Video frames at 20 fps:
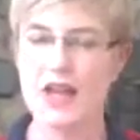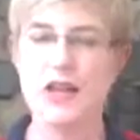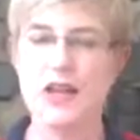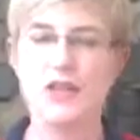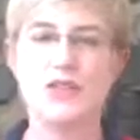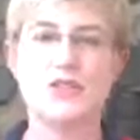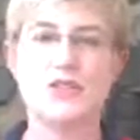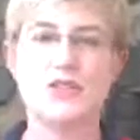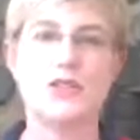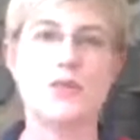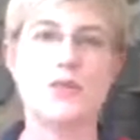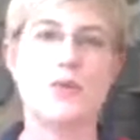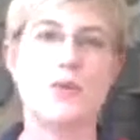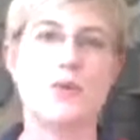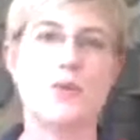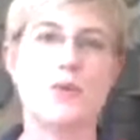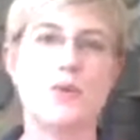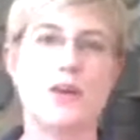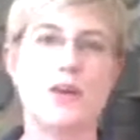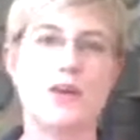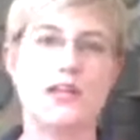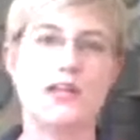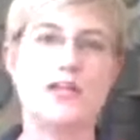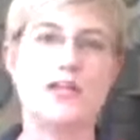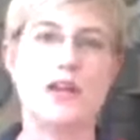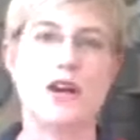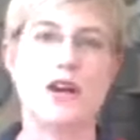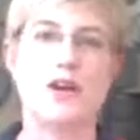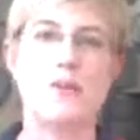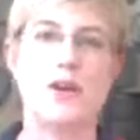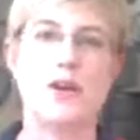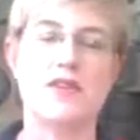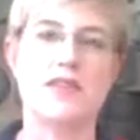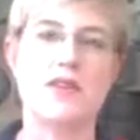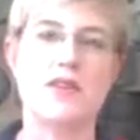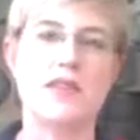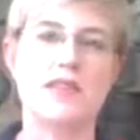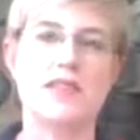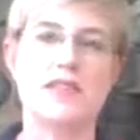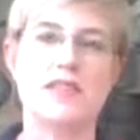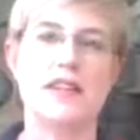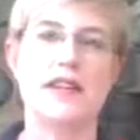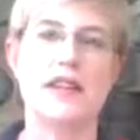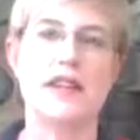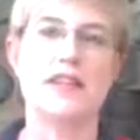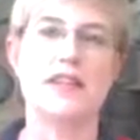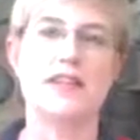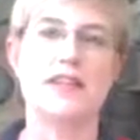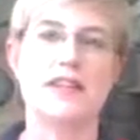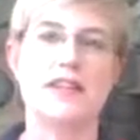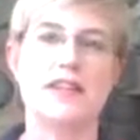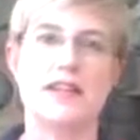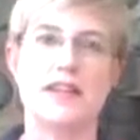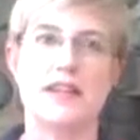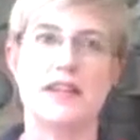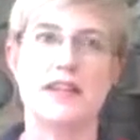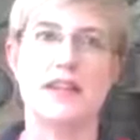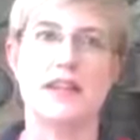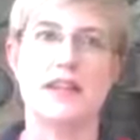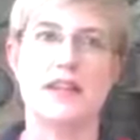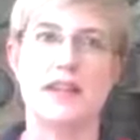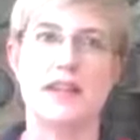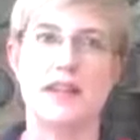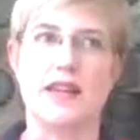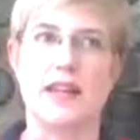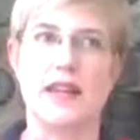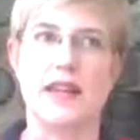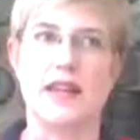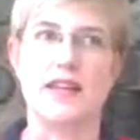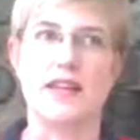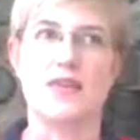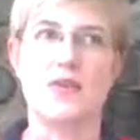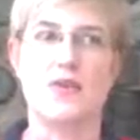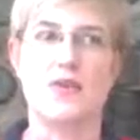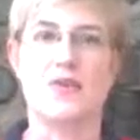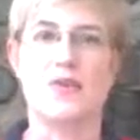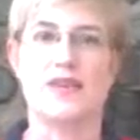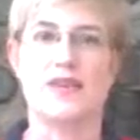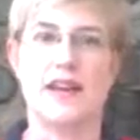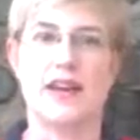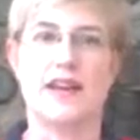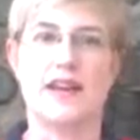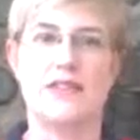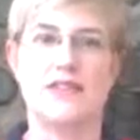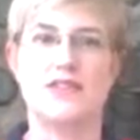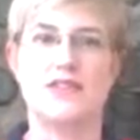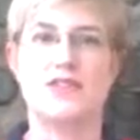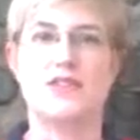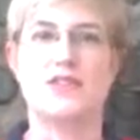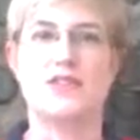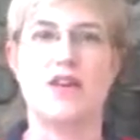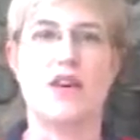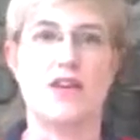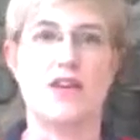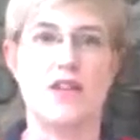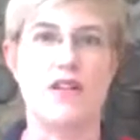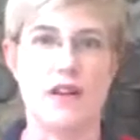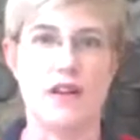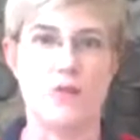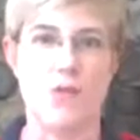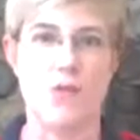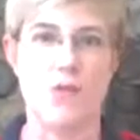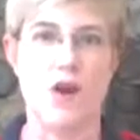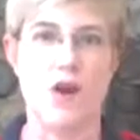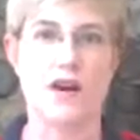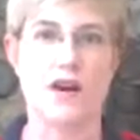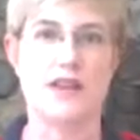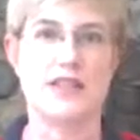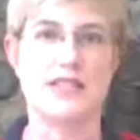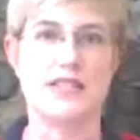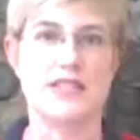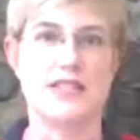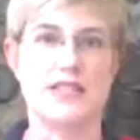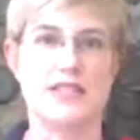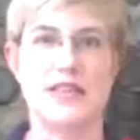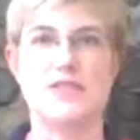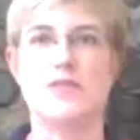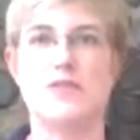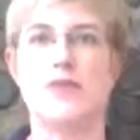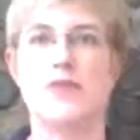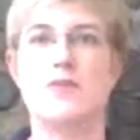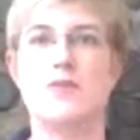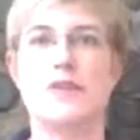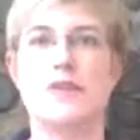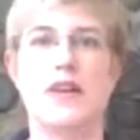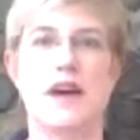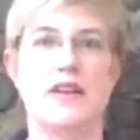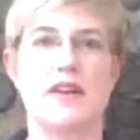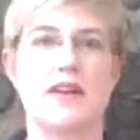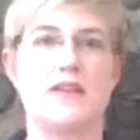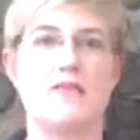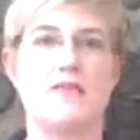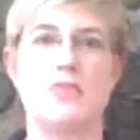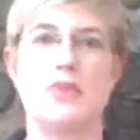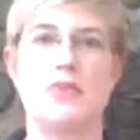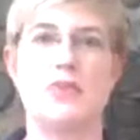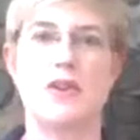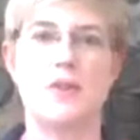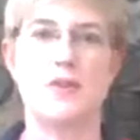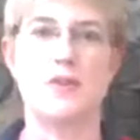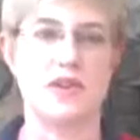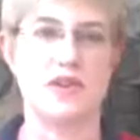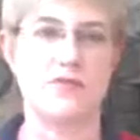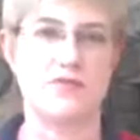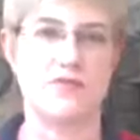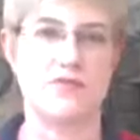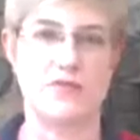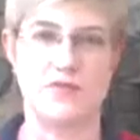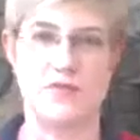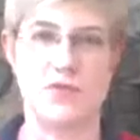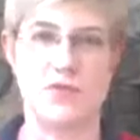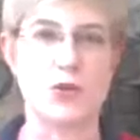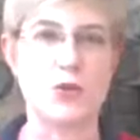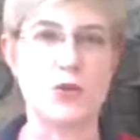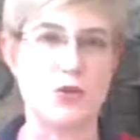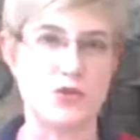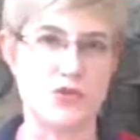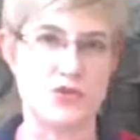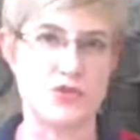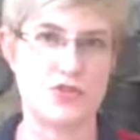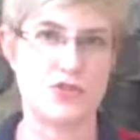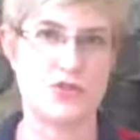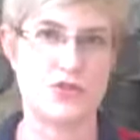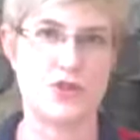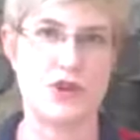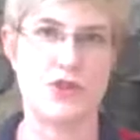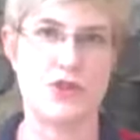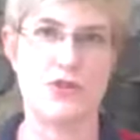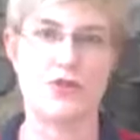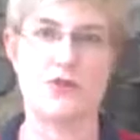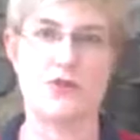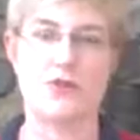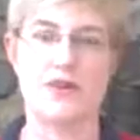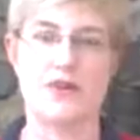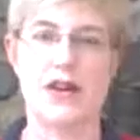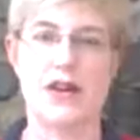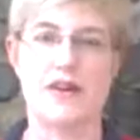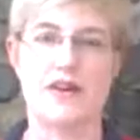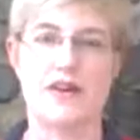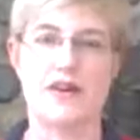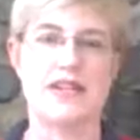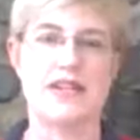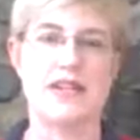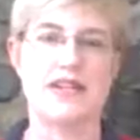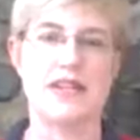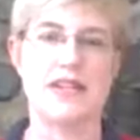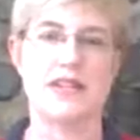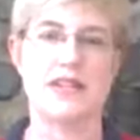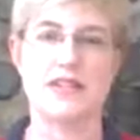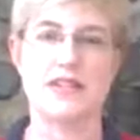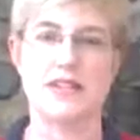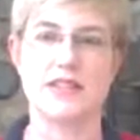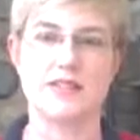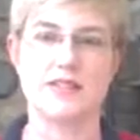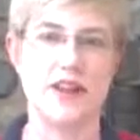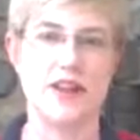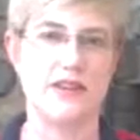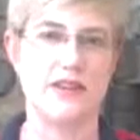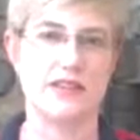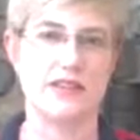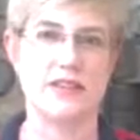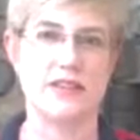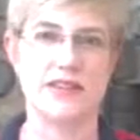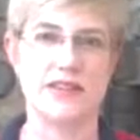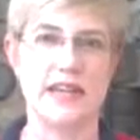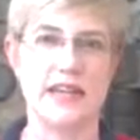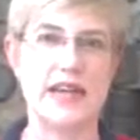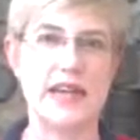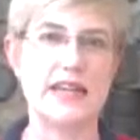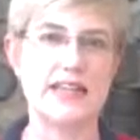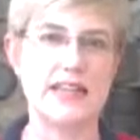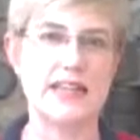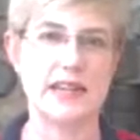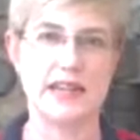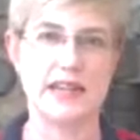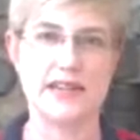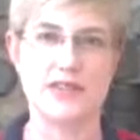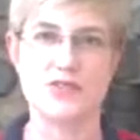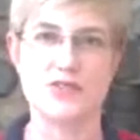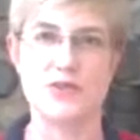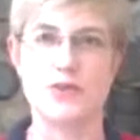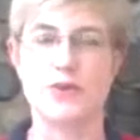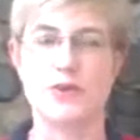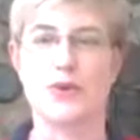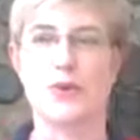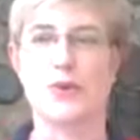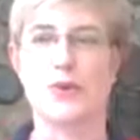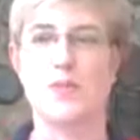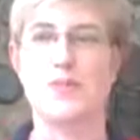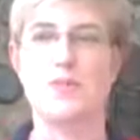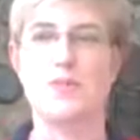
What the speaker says: So we need to talk about things like getting the horse out of the stall and walking safely without it blowing a fuse, without it dancing around on its hind legs or